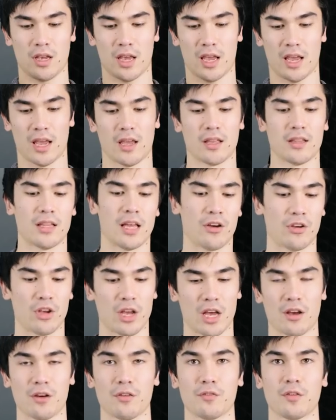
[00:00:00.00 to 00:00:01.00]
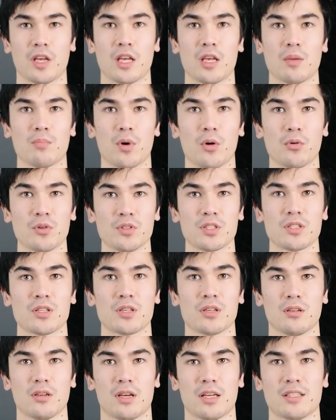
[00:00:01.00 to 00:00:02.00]
and now you have a
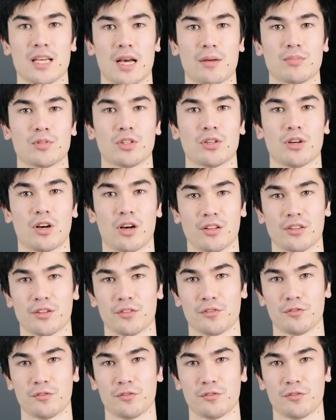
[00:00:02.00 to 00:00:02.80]
Bowen's adapter on the